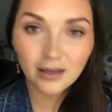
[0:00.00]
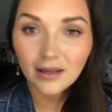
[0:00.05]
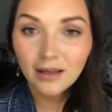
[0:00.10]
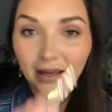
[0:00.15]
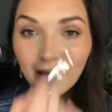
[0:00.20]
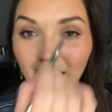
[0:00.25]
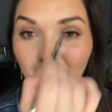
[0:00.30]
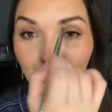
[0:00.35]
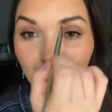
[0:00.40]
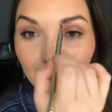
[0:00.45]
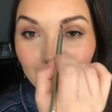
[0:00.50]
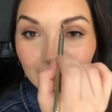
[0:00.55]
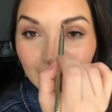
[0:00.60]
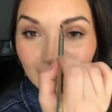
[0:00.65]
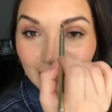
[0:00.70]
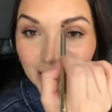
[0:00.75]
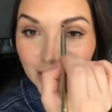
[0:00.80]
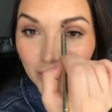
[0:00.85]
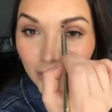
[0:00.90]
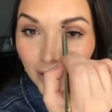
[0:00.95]
and
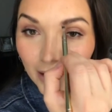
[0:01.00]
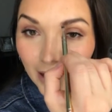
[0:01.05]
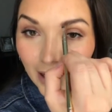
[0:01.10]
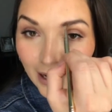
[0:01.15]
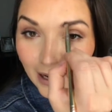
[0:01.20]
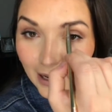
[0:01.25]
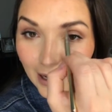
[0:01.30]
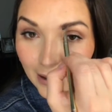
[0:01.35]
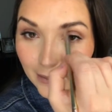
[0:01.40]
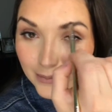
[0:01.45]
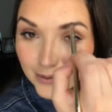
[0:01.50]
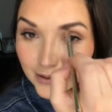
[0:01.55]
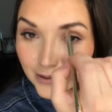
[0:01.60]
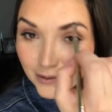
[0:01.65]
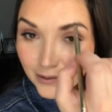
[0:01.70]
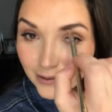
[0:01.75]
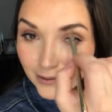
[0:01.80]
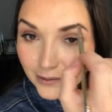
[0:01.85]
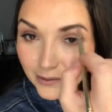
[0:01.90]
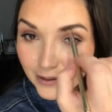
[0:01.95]
that's what I
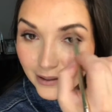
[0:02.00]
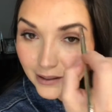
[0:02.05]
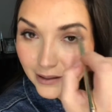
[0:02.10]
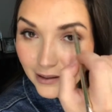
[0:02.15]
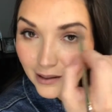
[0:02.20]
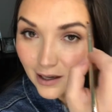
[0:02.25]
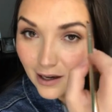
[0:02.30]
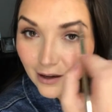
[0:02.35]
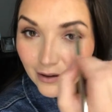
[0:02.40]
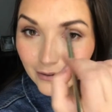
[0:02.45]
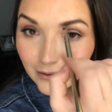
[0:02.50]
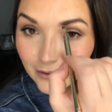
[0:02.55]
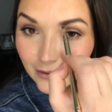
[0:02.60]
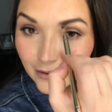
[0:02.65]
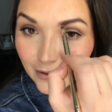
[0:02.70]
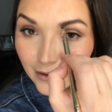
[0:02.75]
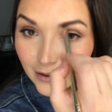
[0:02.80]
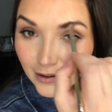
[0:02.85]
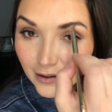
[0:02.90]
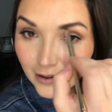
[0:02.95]
absolutely love
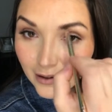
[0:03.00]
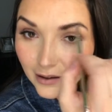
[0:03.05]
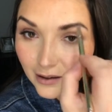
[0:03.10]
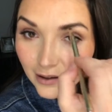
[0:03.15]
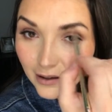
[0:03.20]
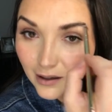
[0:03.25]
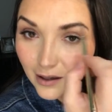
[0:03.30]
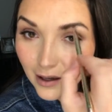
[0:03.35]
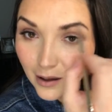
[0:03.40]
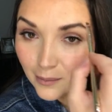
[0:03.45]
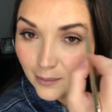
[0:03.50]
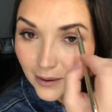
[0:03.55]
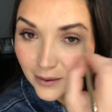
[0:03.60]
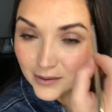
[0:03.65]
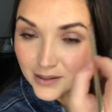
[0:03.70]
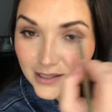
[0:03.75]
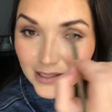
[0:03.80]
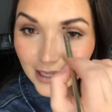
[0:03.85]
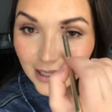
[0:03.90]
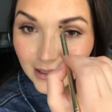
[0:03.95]
about
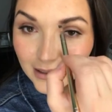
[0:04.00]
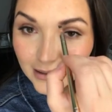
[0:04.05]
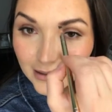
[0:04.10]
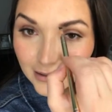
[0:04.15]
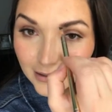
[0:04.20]
Seint.